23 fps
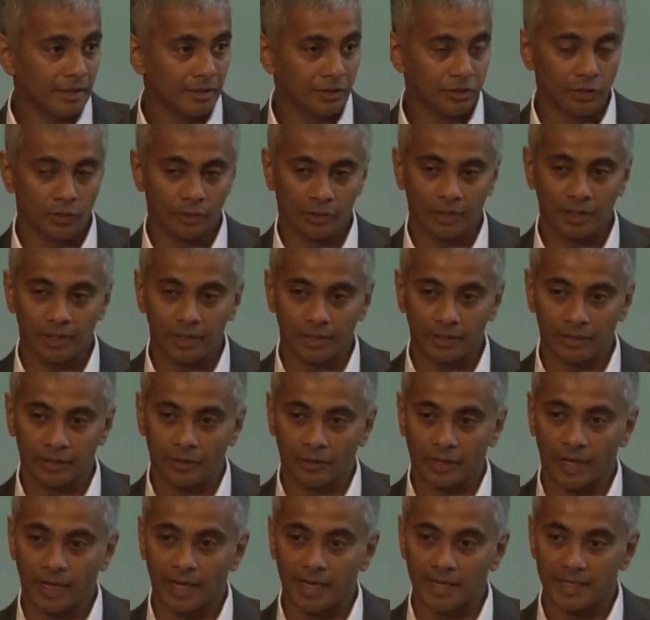
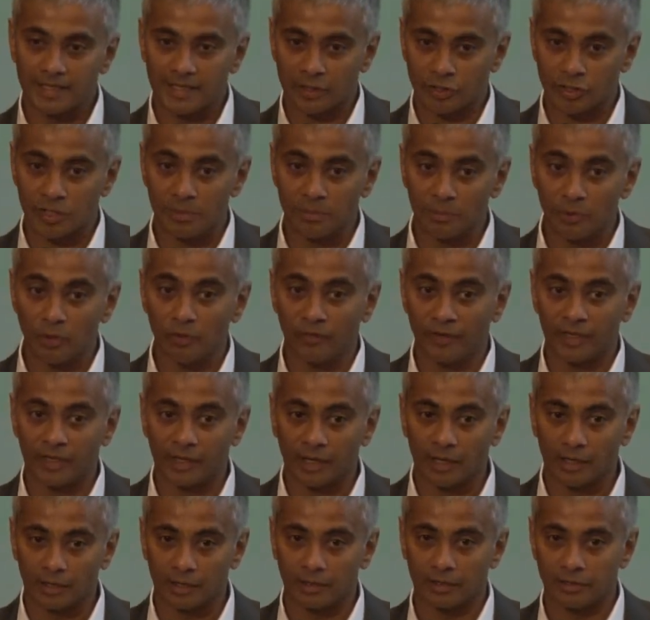dock hands actually moving
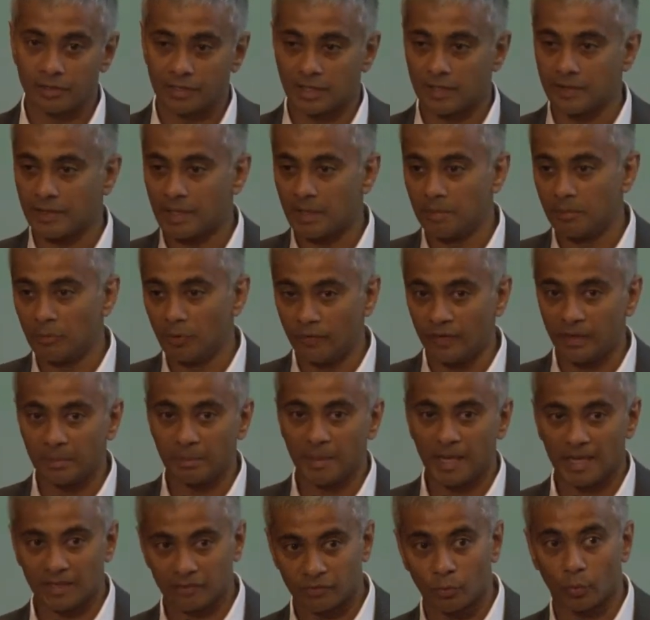cartons and then moving
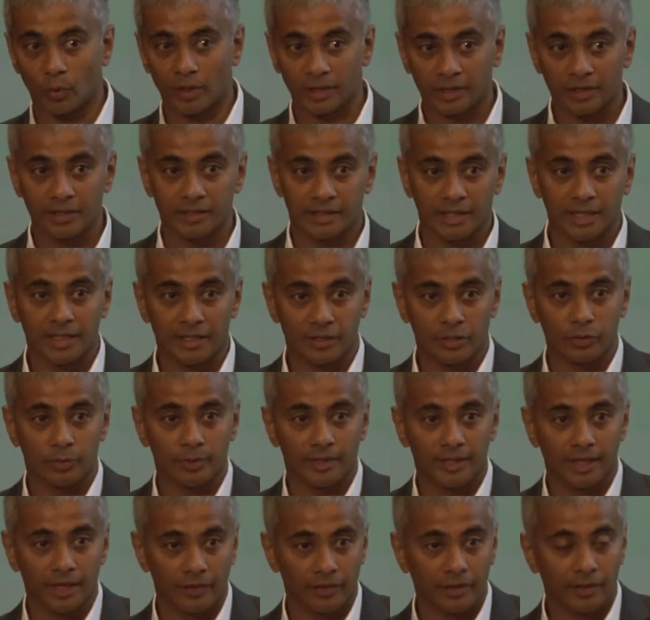bags from one container to
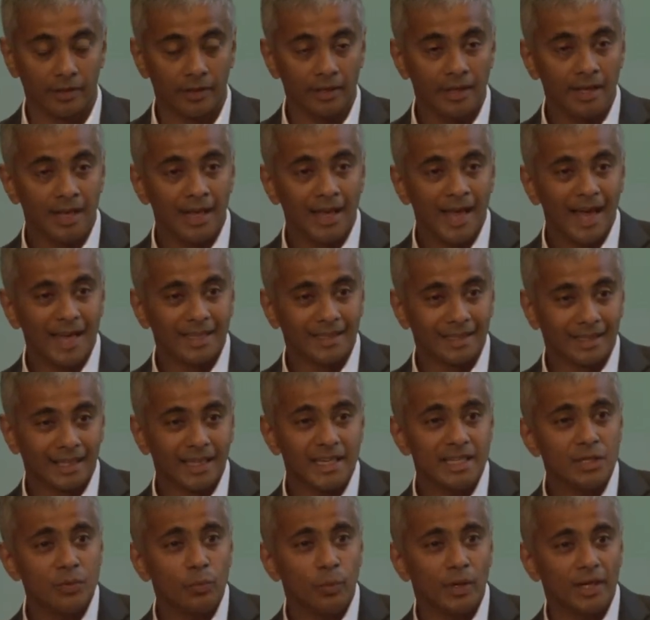another. And the
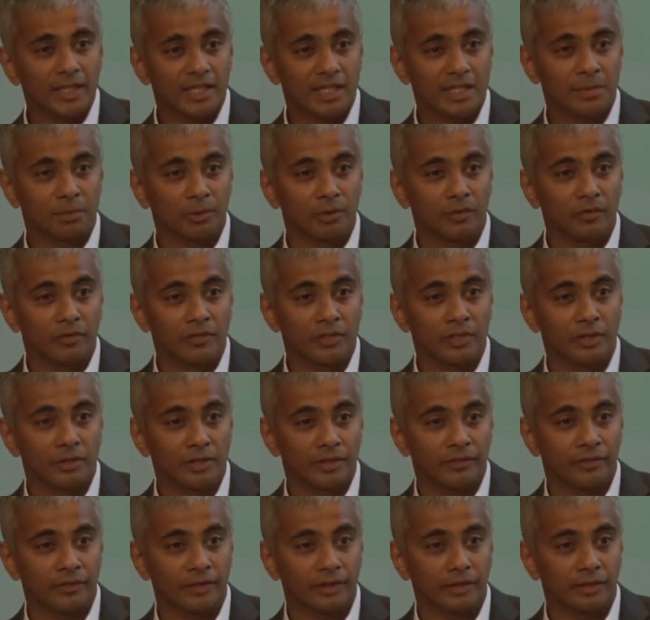reason why this proved so
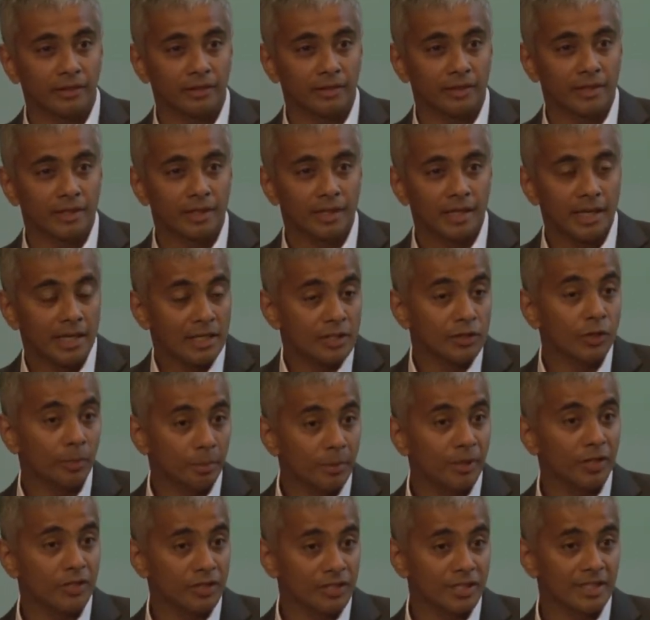difficult is not
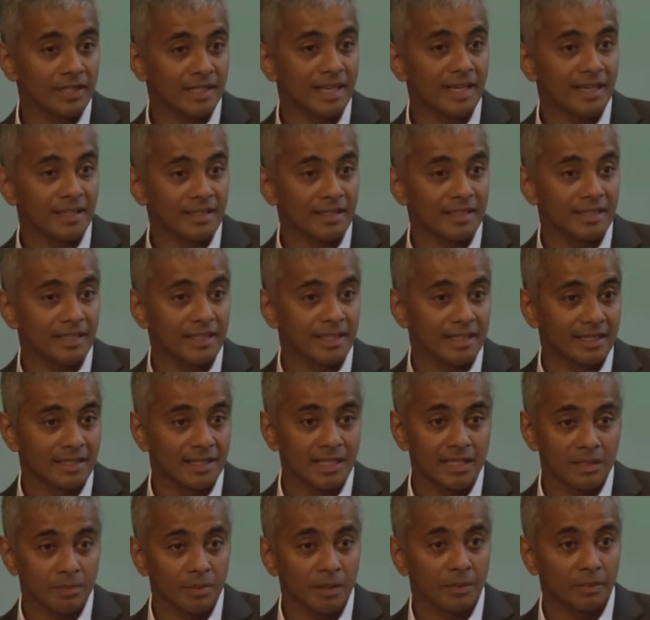because containers didn't
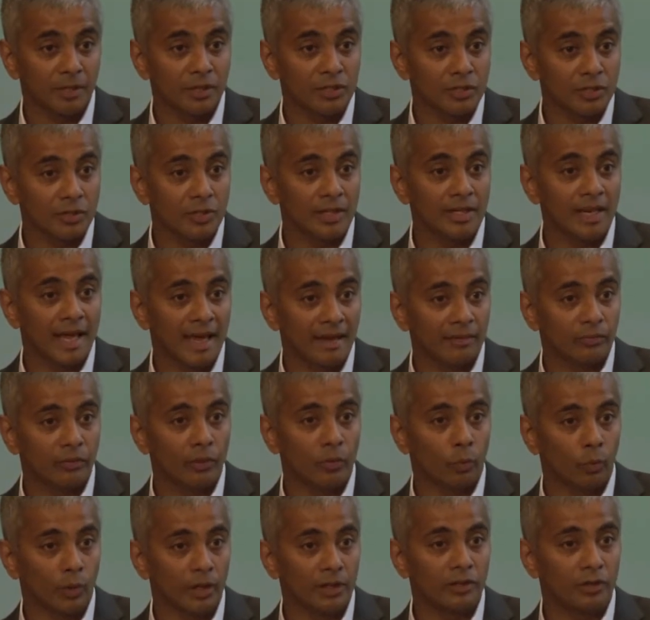exist, but because you didn't
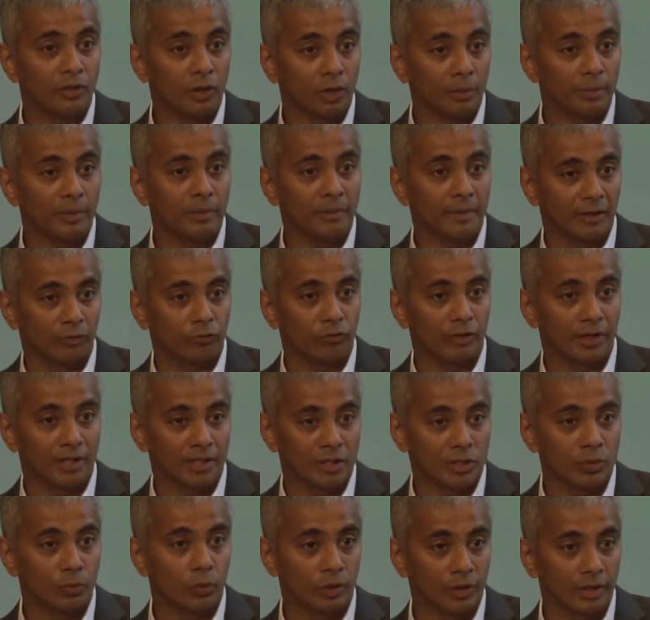have one common metric as
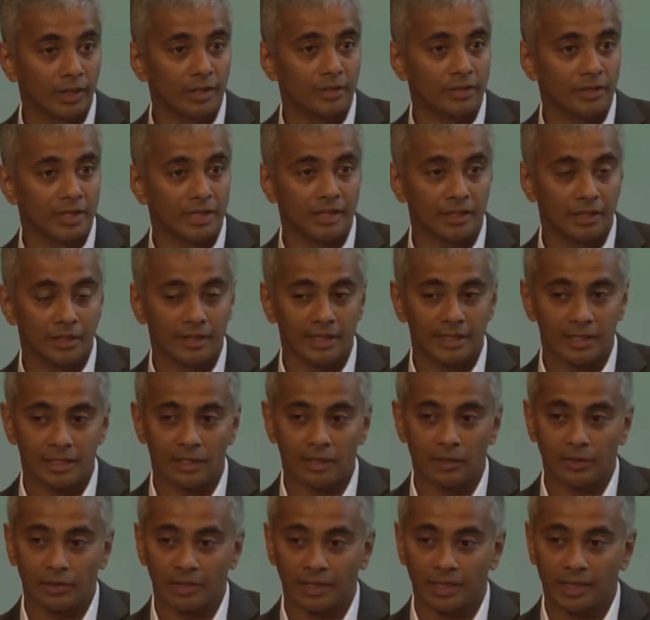to what a container needed to
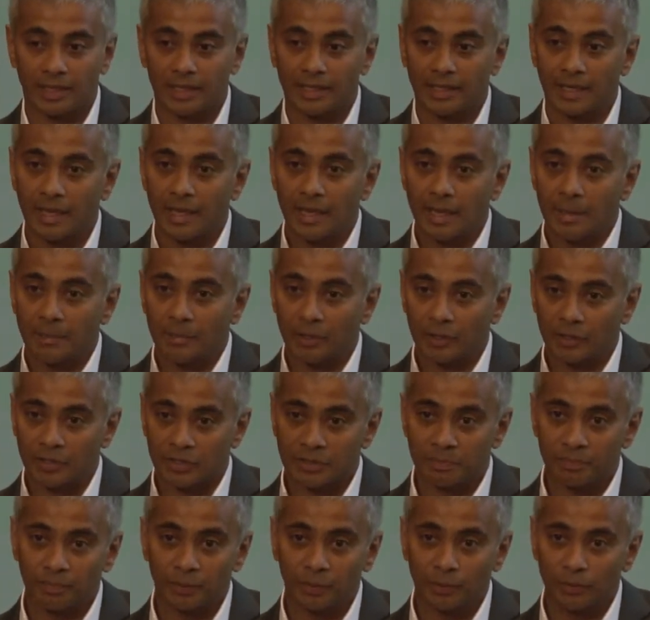look like,
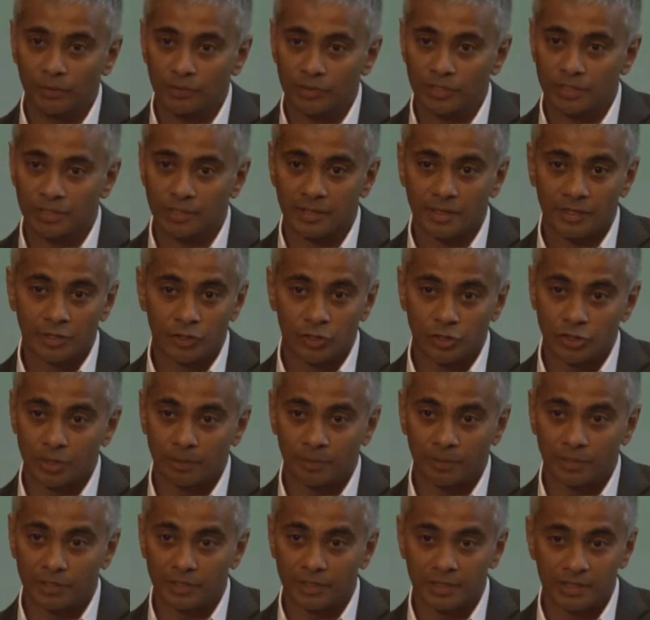because ports,
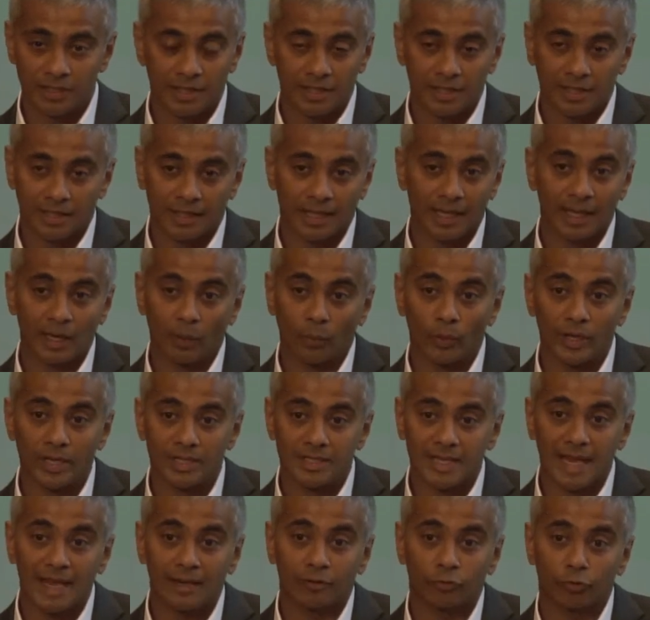shippers, railways,
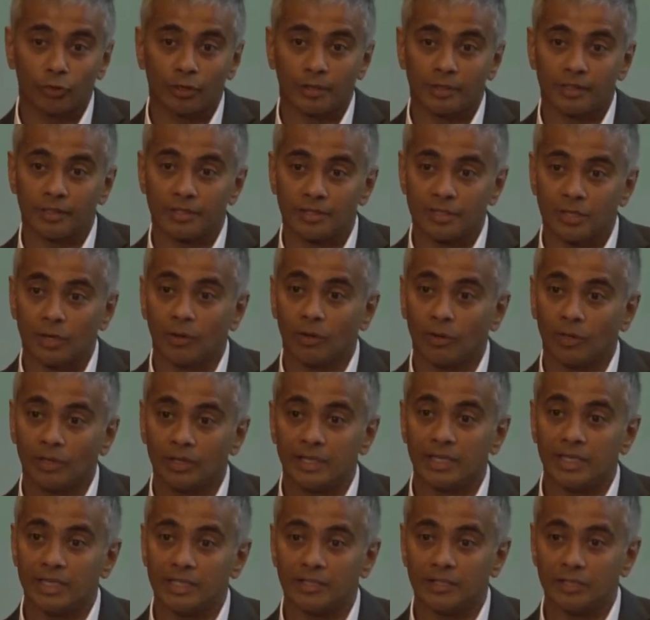and truckers all
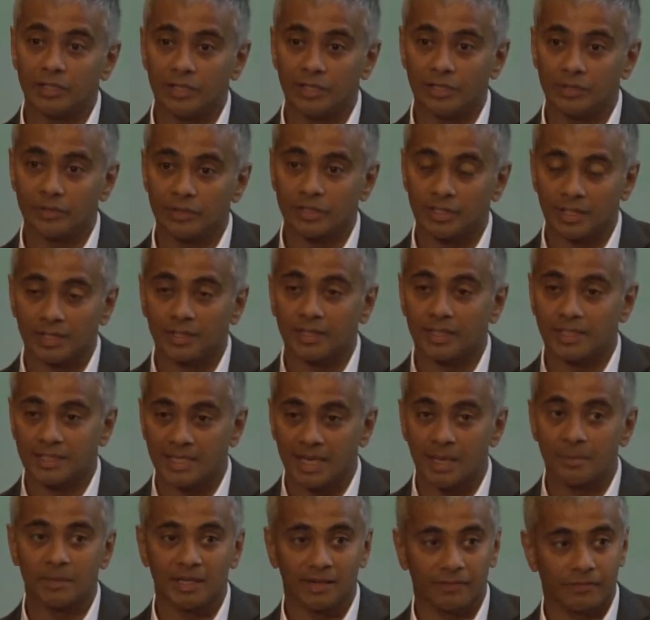needed to use the
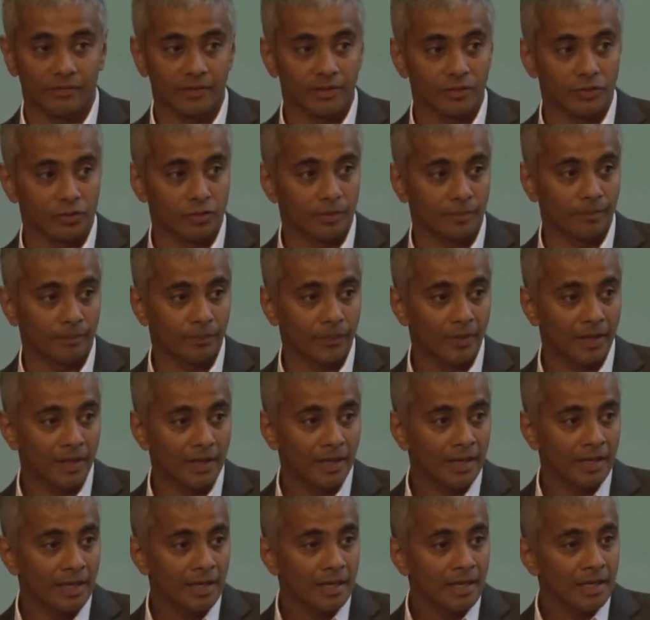same definition.
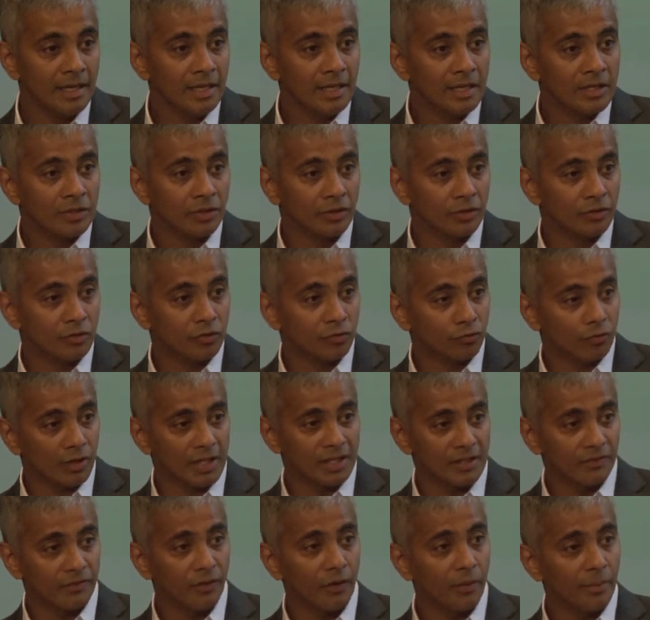So
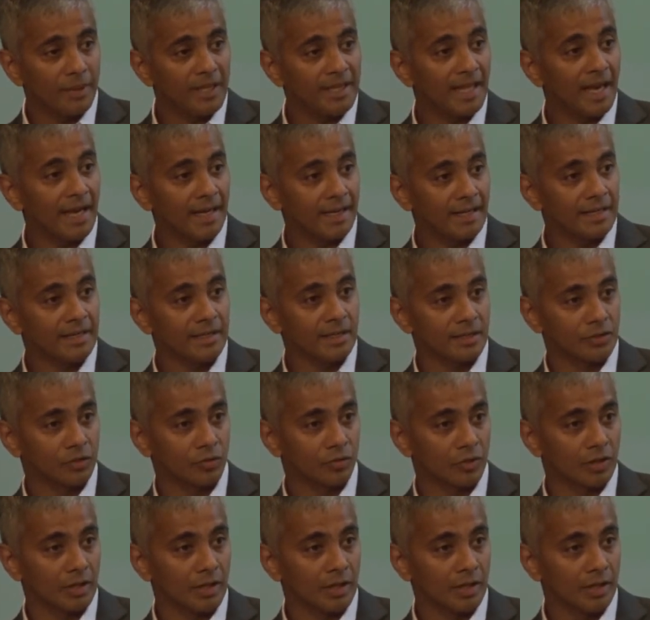transforming that
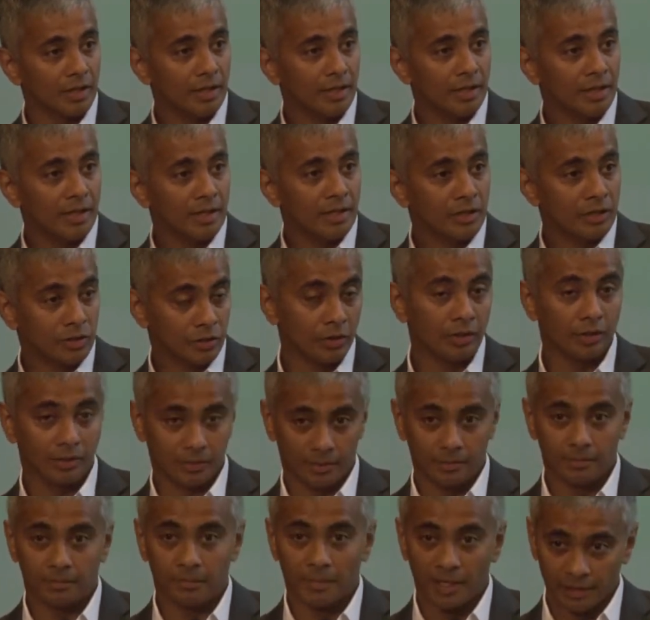industry took
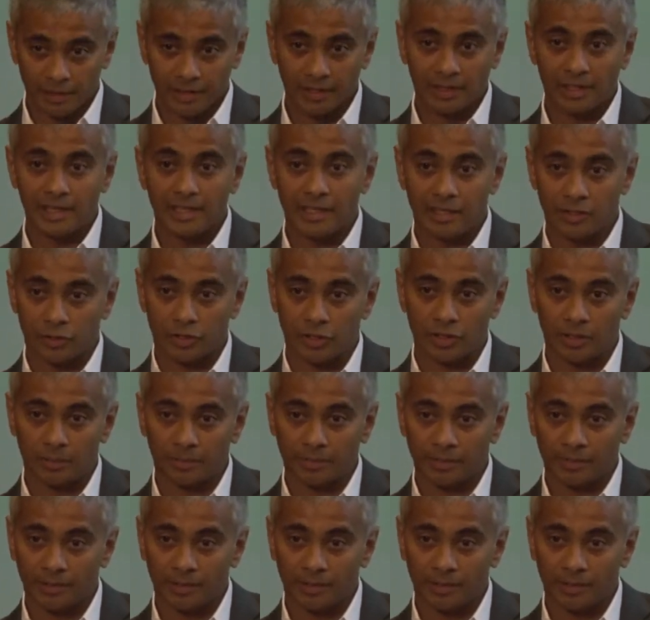market leadership